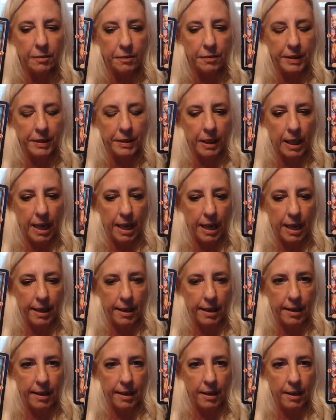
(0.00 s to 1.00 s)
feel
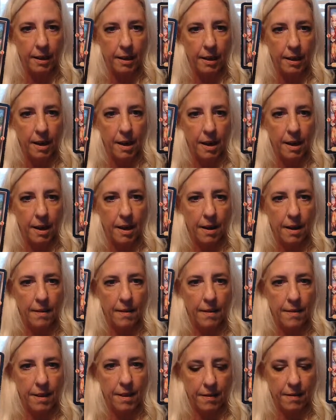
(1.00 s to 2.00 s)
like
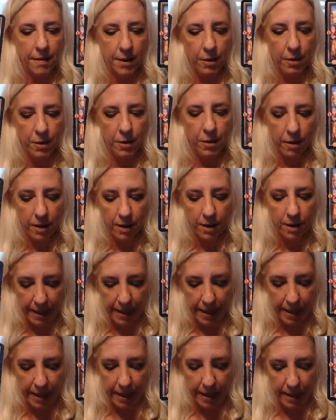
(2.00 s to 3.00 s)
that there's going to
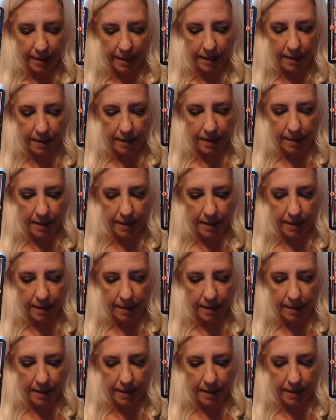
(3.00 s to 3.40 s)
be,